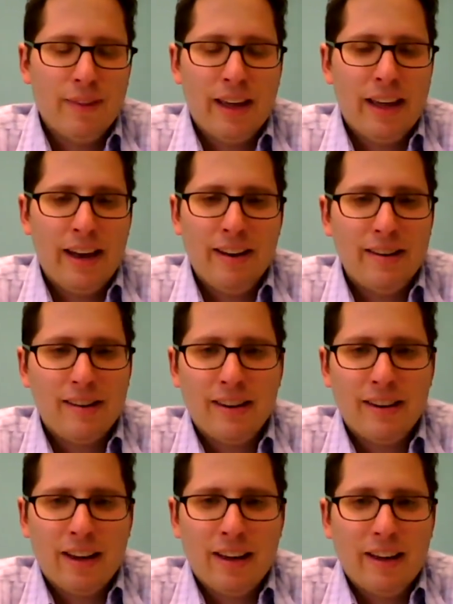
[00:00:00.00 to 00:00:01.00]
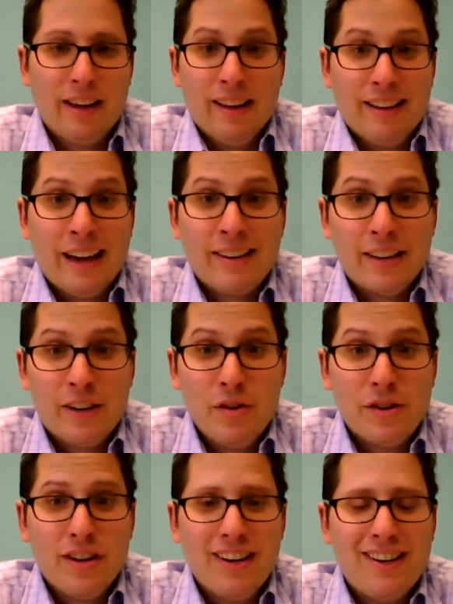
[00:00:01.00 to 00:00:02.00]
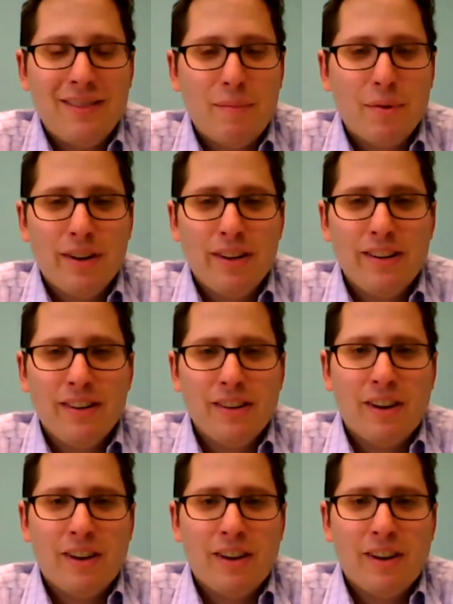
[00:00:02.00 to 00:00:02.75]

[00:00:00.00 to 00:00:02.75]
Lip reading: And execution is important too.